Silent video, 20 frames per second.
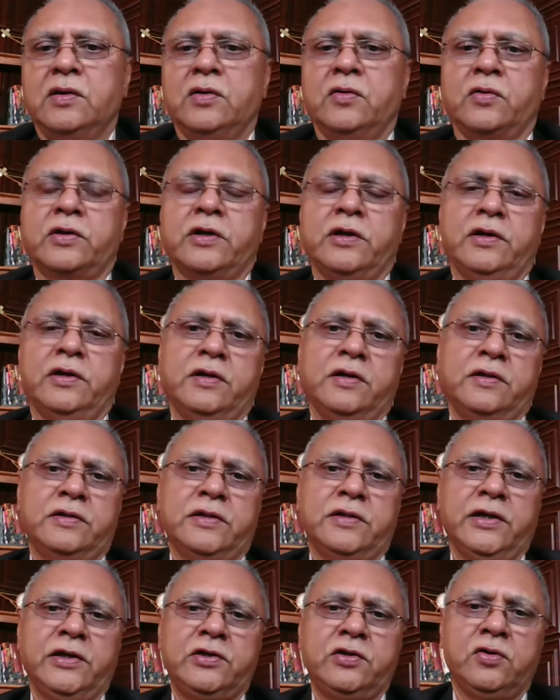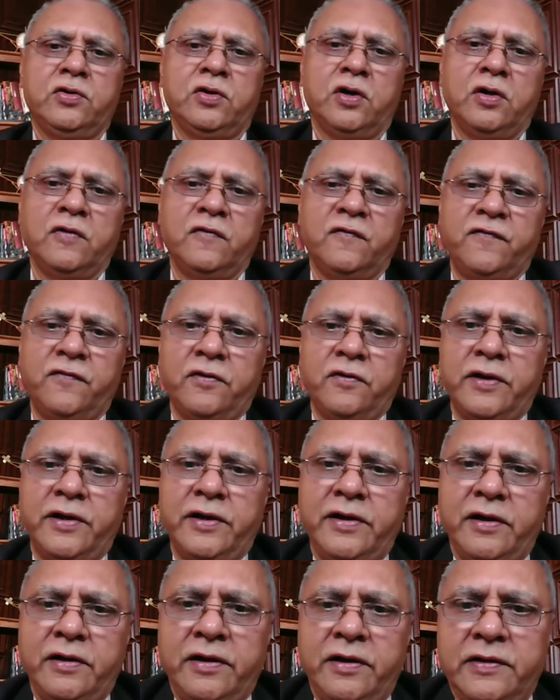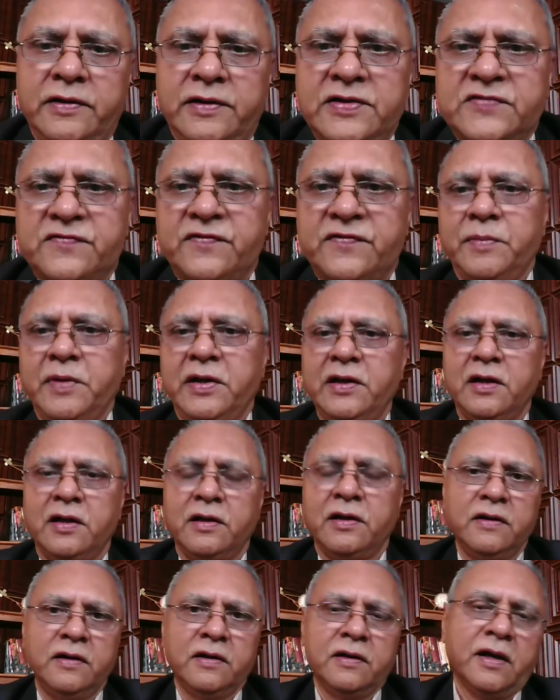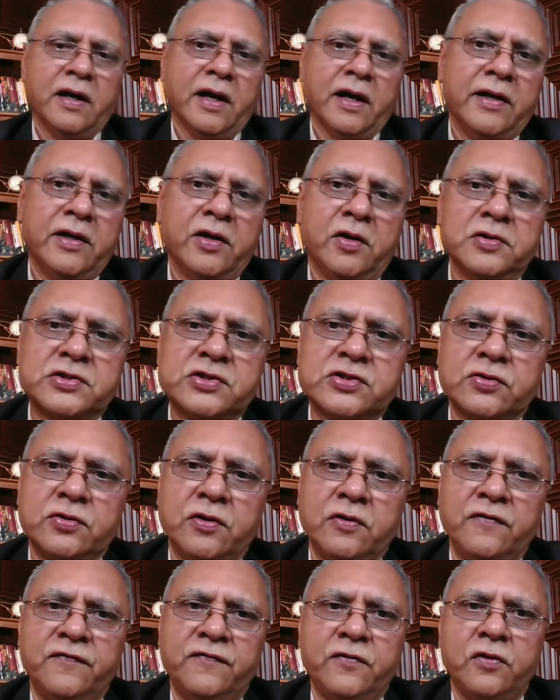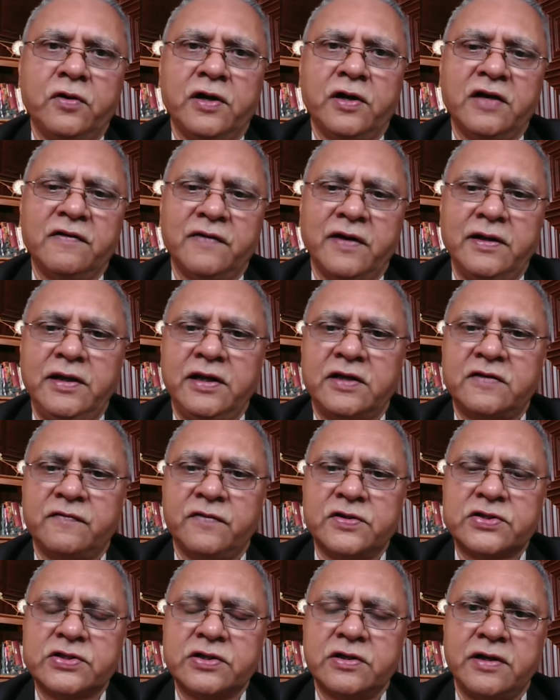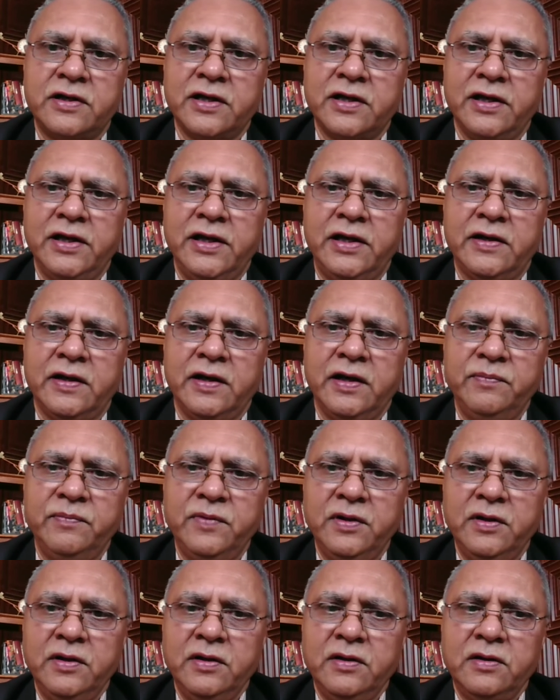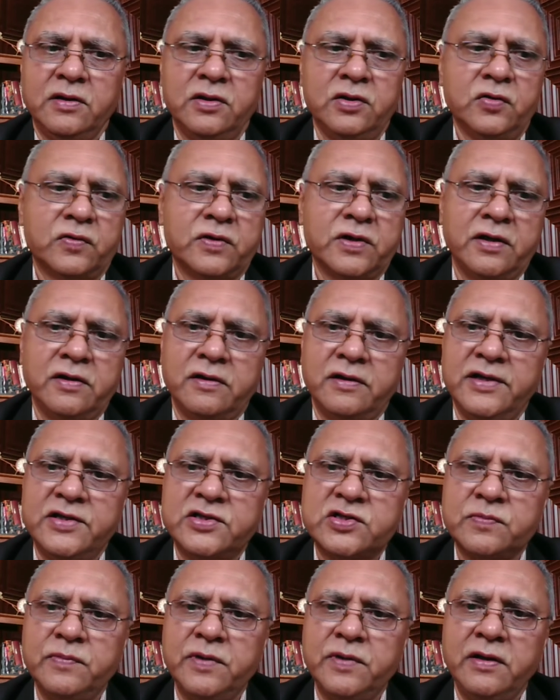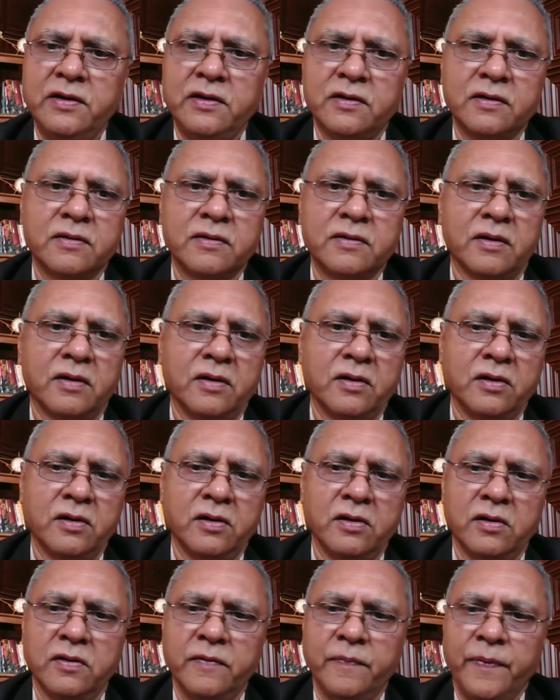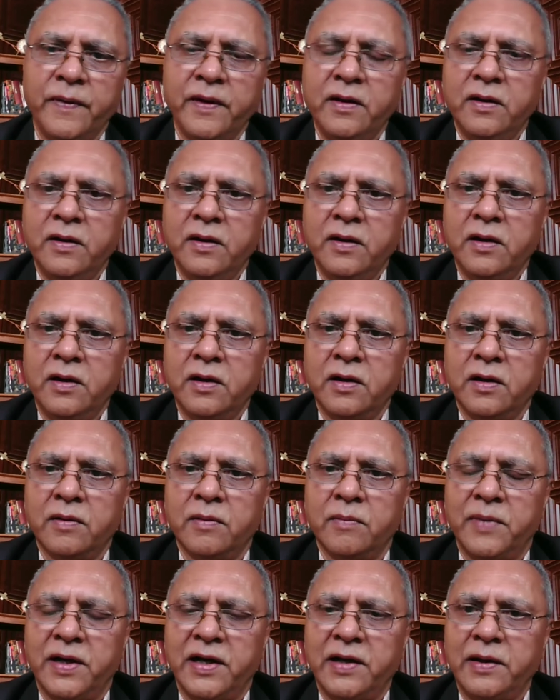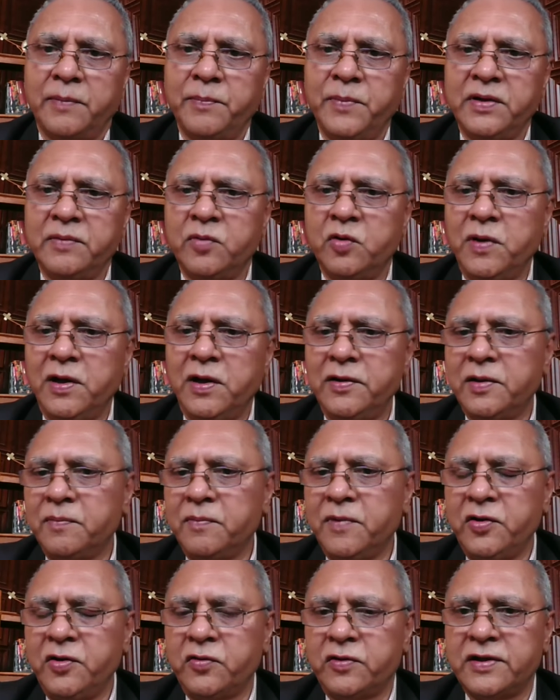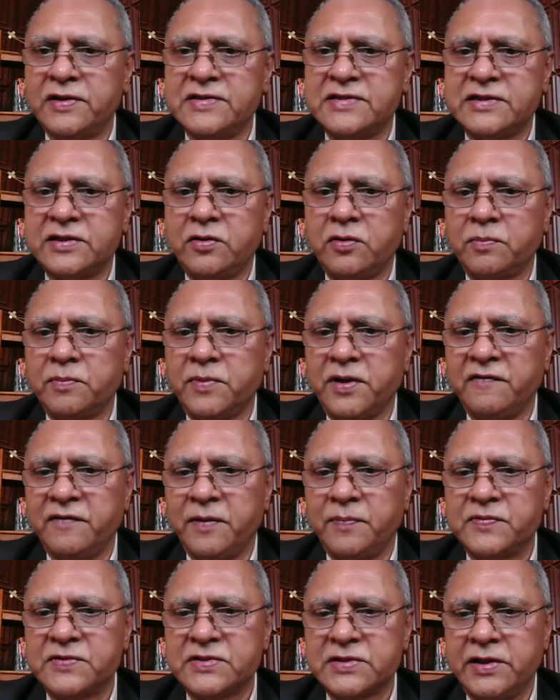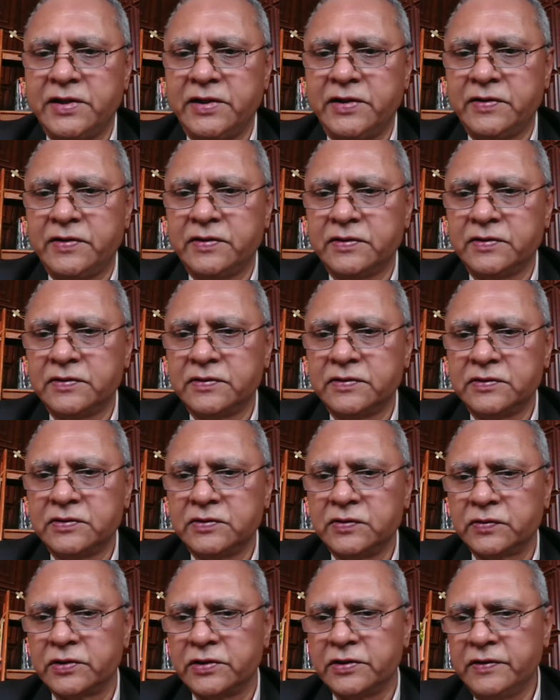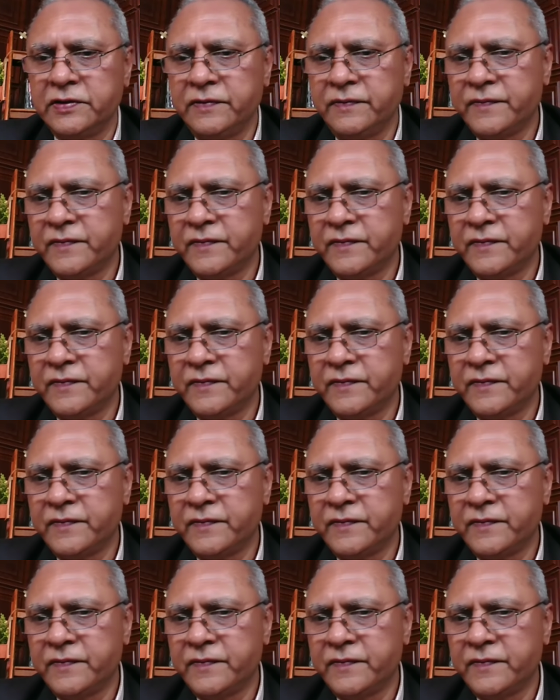Okay, thank you all for attending this webinar. And also, if you have any question at any time, you can reach me. Mobile number you can see on my website. Okay.